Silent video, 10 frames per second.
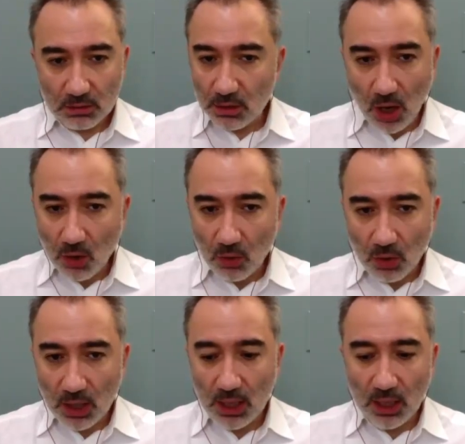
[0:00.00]
No,
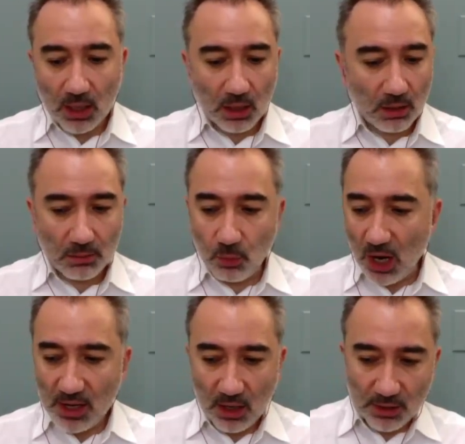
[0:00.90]

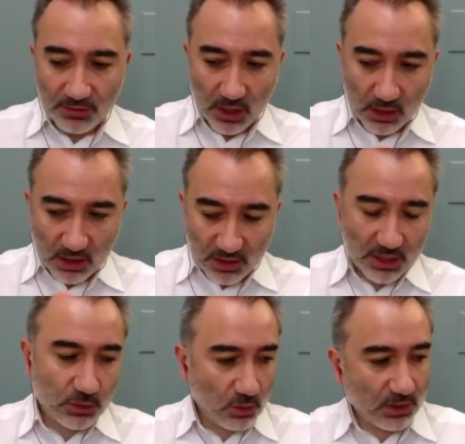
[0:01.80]
why are you taking
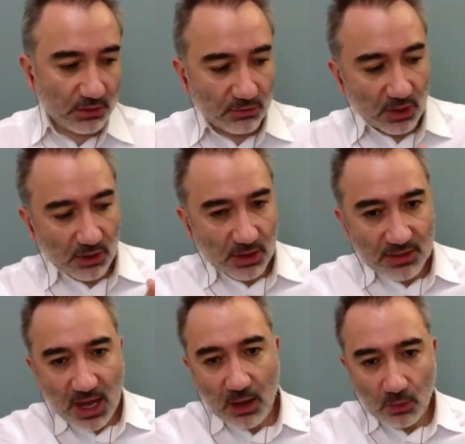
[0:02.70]
this one rather than
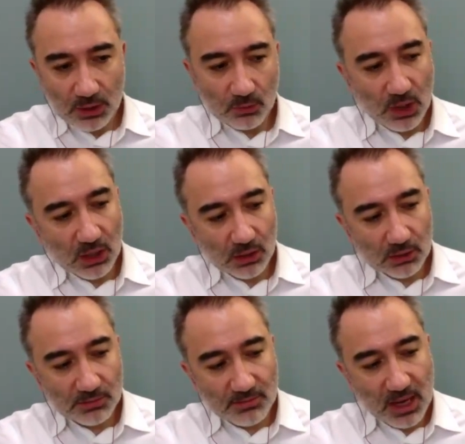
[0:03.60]
that one? Well,
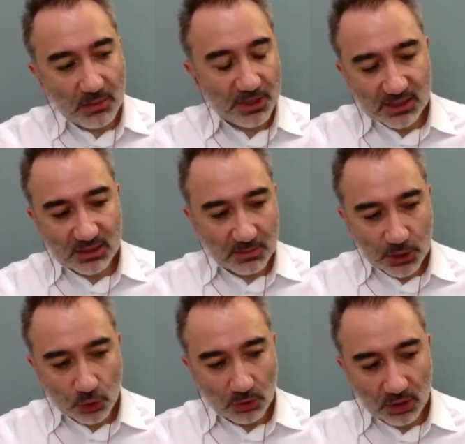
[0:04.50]
maybe that's the
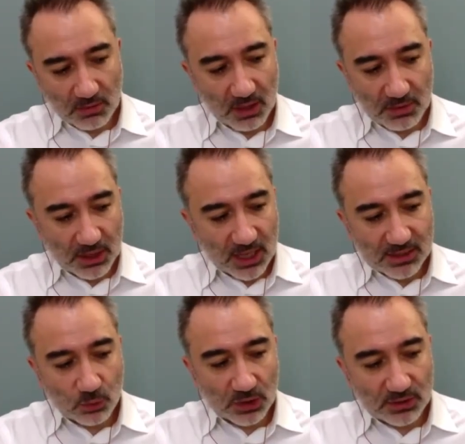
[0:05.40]
majority. Maybe that's
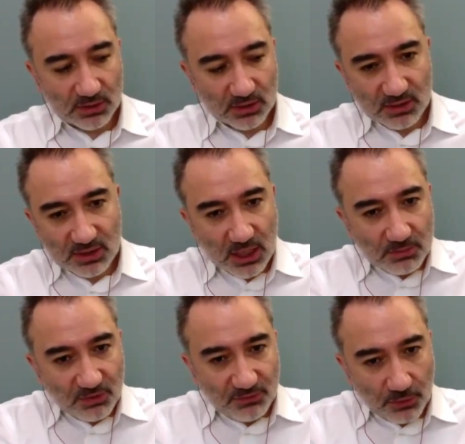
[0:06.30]
what the state
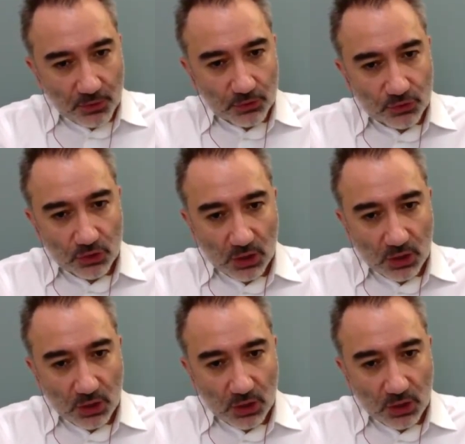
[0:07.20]
prefers.